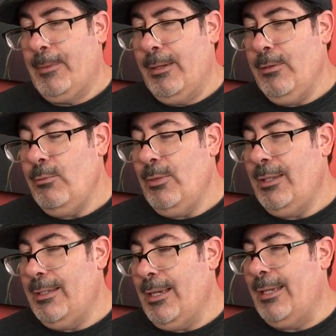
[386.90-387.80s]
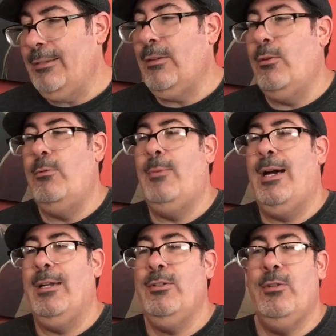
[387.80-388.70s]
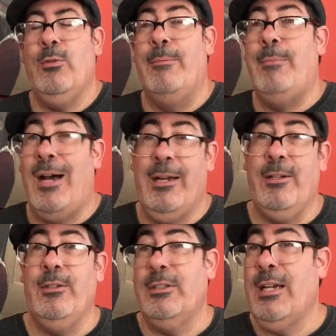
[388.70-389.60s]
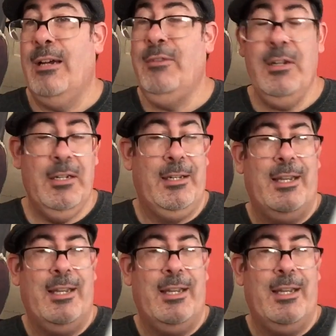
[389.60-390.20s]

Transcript: Here's a really nice homage to a modern cover.